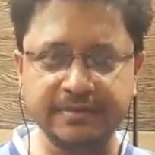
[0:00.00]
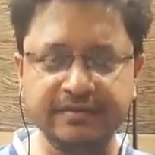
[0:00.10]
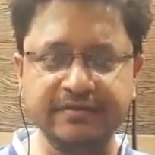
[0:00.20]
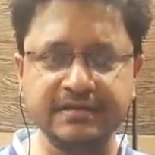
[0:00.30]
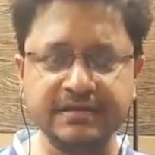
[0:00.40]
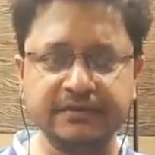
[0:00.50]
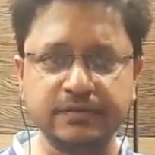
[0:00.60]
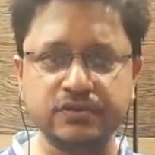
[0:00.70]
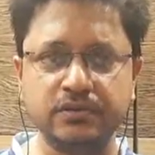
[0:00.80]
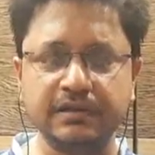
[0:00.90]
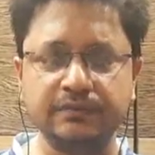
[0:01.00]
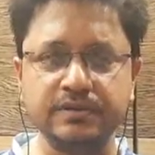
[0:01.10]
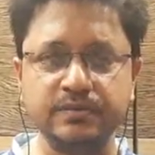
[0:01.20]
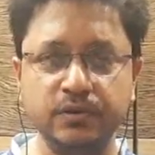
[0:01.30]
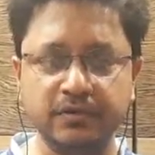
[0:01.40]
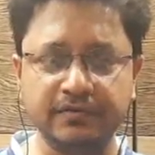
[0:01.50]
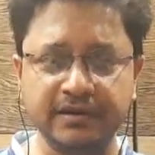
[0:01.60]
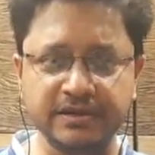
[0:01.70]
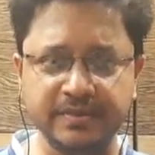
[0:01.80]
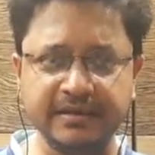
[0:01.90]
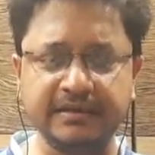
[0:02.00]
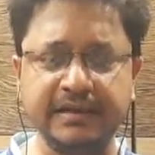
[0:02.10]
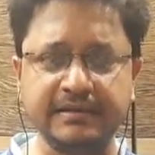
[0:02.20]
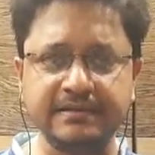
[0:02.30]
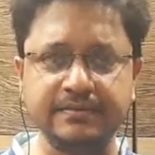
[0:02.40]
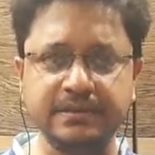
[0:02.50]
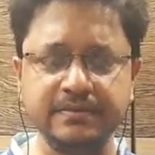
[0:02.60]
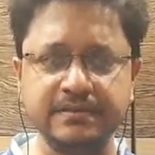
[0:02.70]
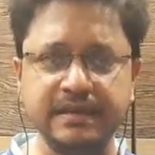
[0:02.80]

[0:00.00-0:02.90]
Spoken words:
Previously, it was thought it was more of the respiratory tract symptoms.